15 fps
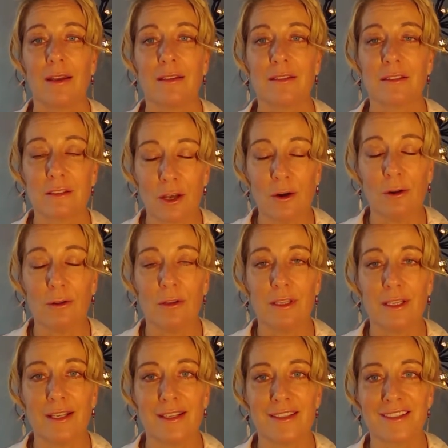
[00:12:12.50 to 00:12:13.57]

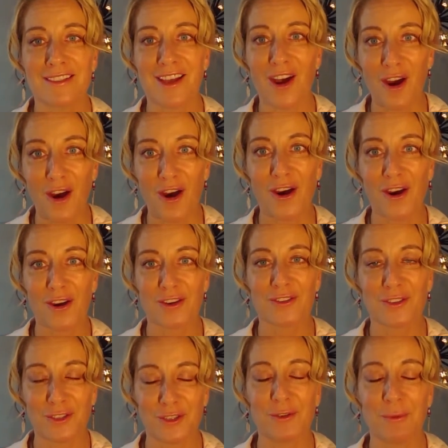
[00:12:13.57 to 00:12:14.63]
Soul is our
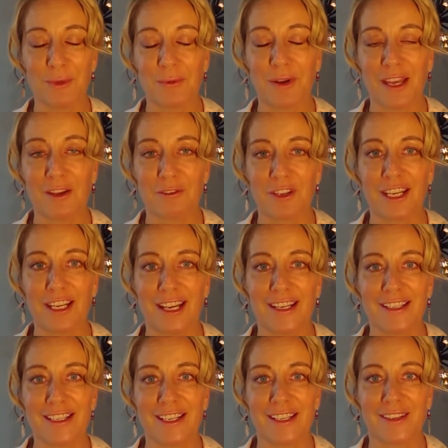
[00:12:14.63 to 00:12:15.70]
human way of
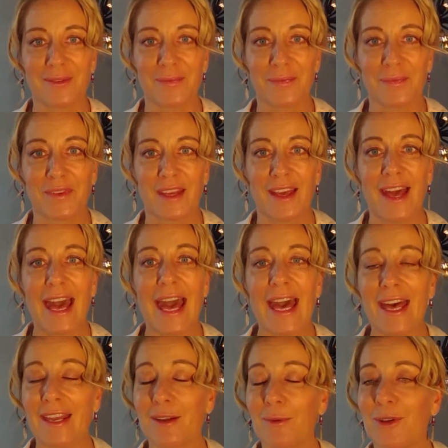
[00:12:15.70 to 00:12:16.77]
connecting.
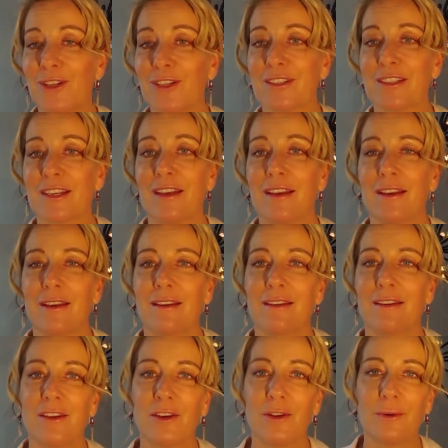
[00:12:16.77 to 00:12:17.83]
Animals
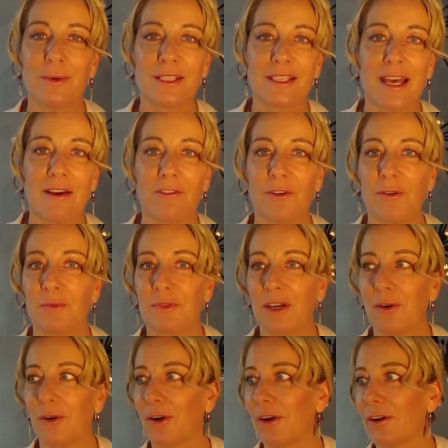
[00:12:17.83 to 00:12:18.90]
don't always have,
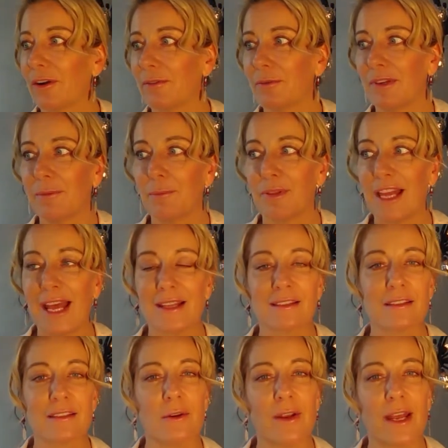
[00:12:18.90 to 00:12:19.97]
or
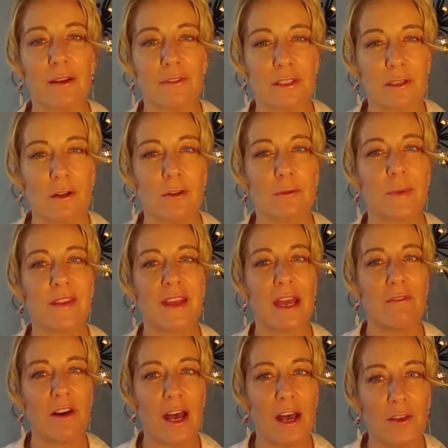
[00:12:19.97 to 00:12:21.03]
plants don't have souls, but they
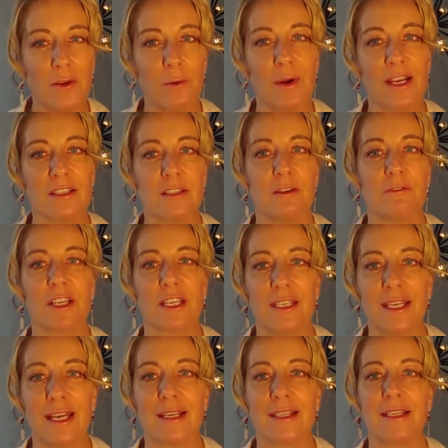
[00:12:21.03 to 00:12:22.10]
have other ways of
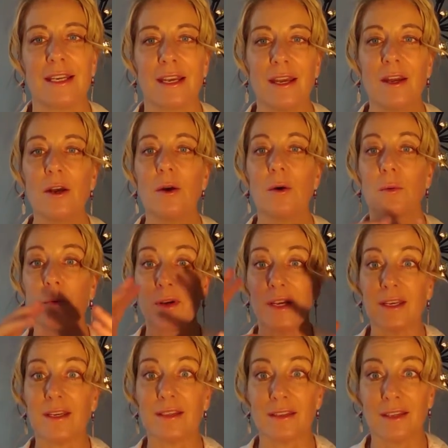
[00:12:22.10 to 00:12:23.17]
connecting
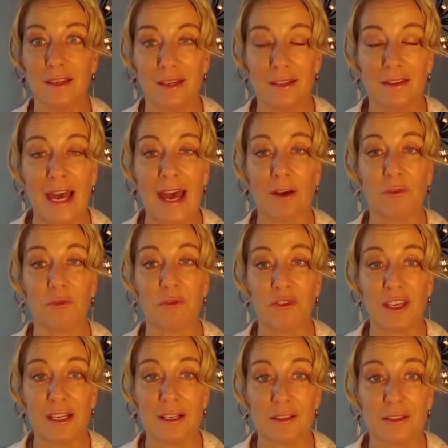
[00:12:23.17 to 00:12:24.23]
with that
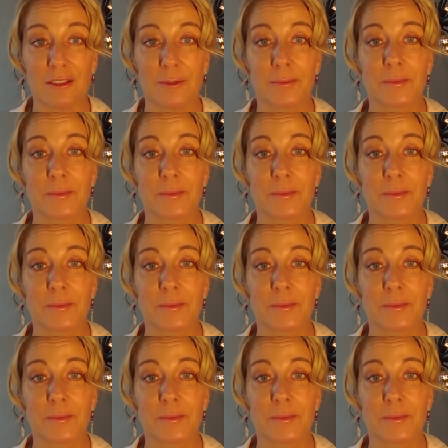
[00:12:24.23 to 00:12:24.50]
field.